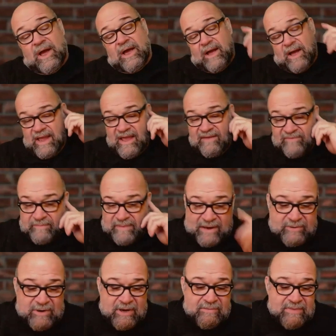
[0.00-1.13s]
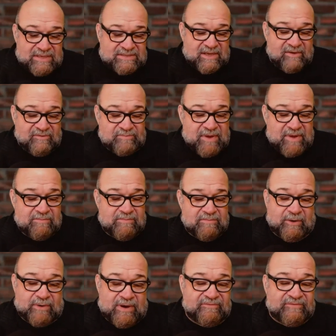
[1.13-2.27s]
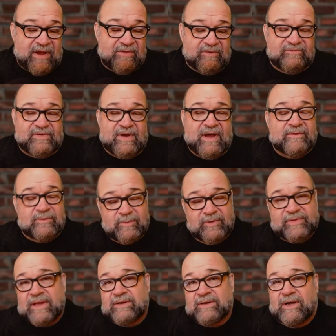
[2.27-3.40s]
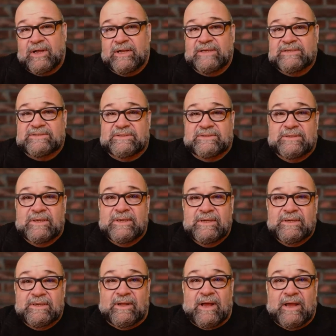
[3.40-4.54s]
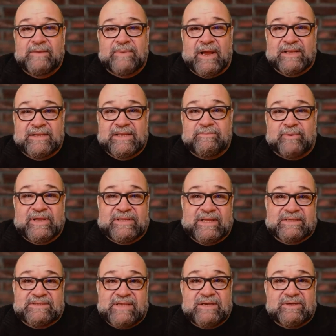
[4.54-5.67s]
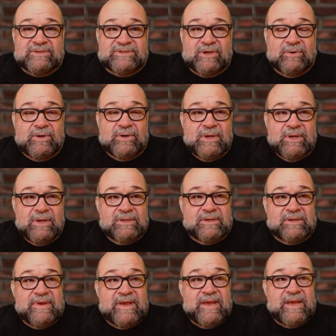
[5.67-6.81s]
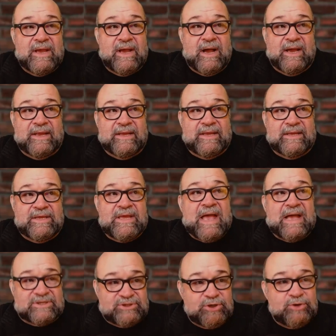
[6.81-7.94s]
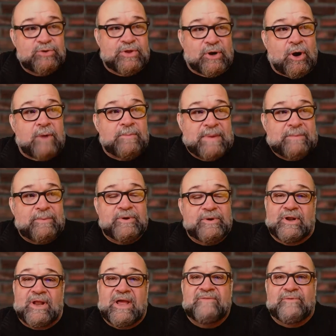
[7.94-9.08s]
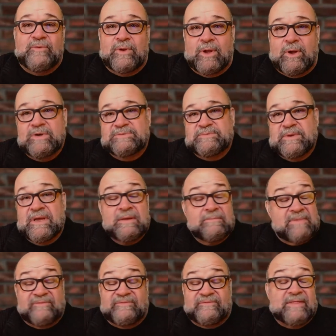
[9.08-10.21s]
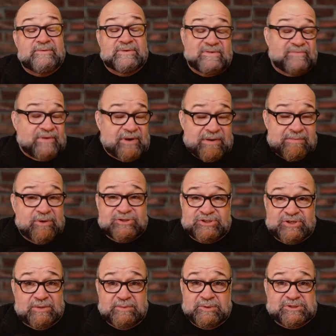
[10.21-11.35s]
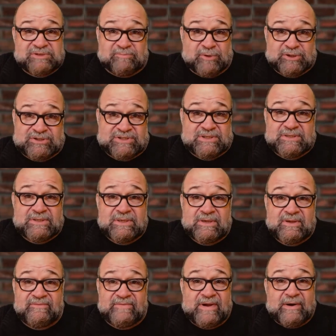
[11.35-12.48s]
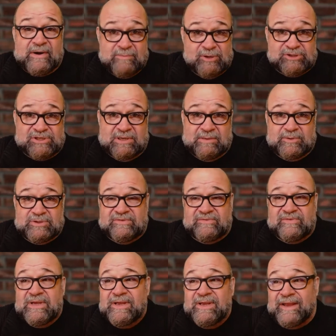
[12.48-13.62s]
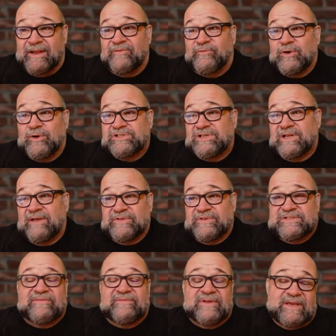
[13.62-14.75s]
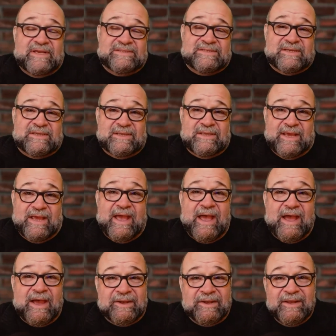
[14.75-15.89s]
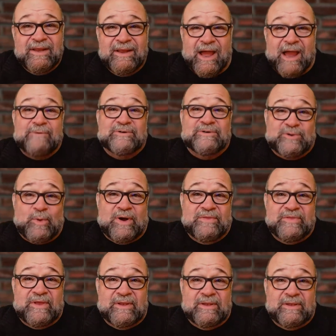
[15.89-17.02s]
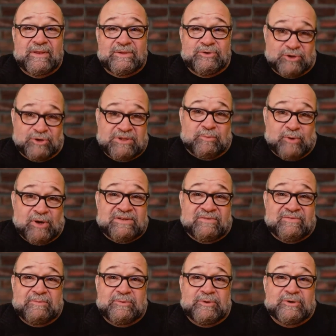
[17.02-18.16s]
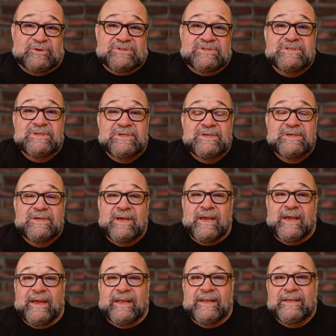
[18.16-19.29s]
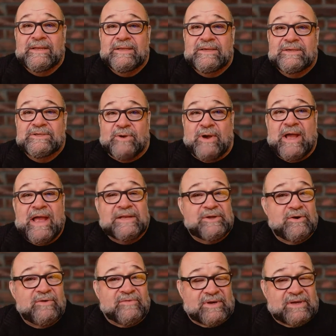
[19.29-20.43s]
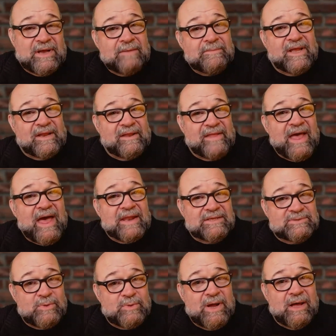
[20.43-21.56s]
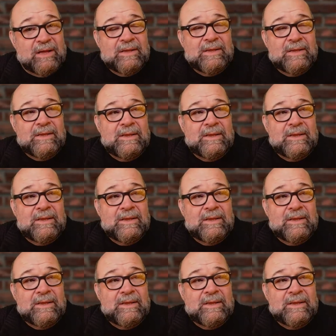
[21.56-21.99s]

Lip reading: I have a background myself. My grandfather and father were both alcoholics, and, I did break that cycle. So to me, yes, there are people in your life who will always be. My father was a very emotionally abusive person, very emotionally abusive. And unfortunately, of the 7 kids that he had, I was the one that took the brunt of the abuse. Right. And so I had to overcome a lot of that as well.